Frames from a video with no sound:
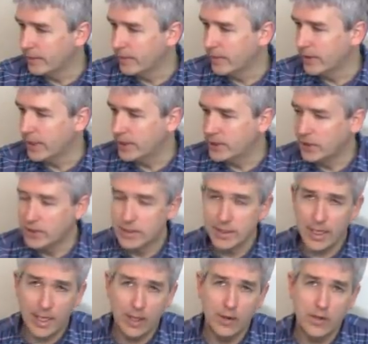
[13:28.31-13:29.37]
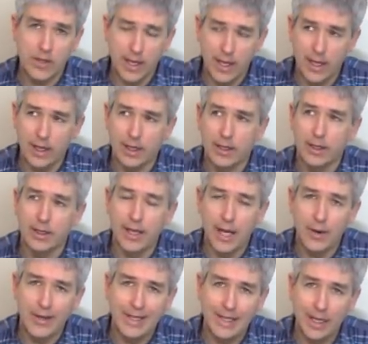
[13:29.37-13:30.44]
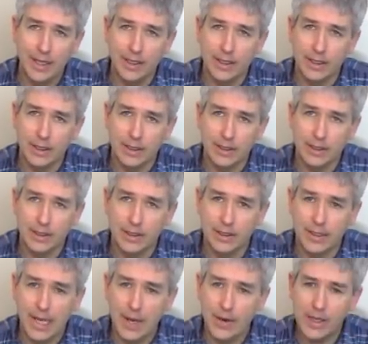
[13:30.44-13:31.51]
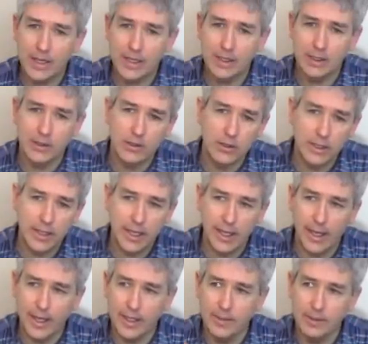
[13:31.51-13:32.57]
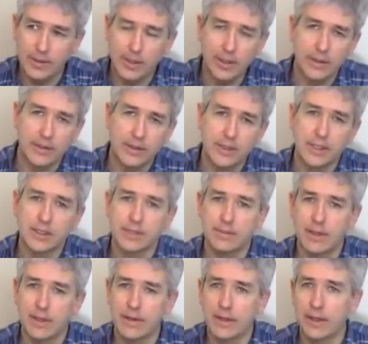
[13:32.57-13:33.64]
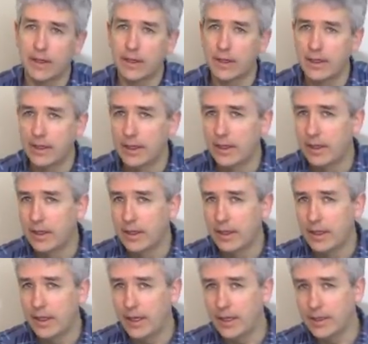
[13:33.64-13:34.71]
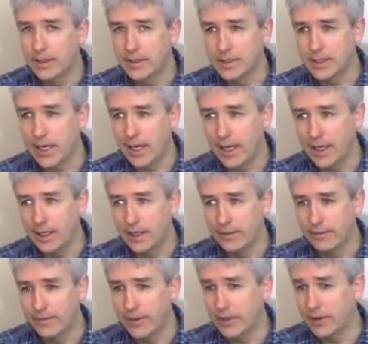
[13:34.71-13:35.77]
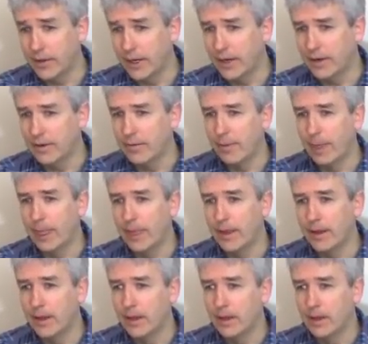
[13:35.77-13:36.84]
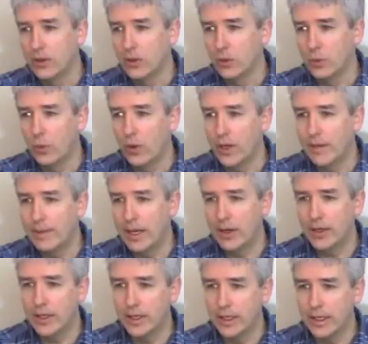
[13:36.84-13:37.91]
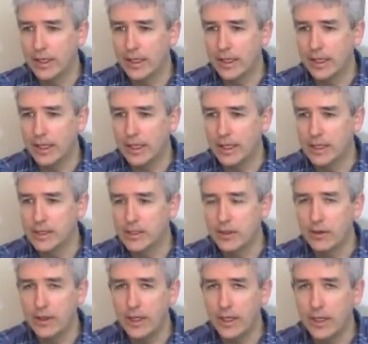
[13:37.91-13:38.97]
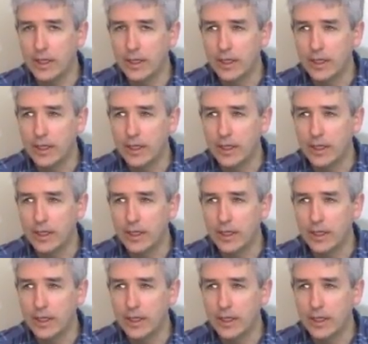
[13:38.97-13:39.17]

lets you say, okay, now I get it. Now I can look at any particular system out there and decide and figure out what about it is unique.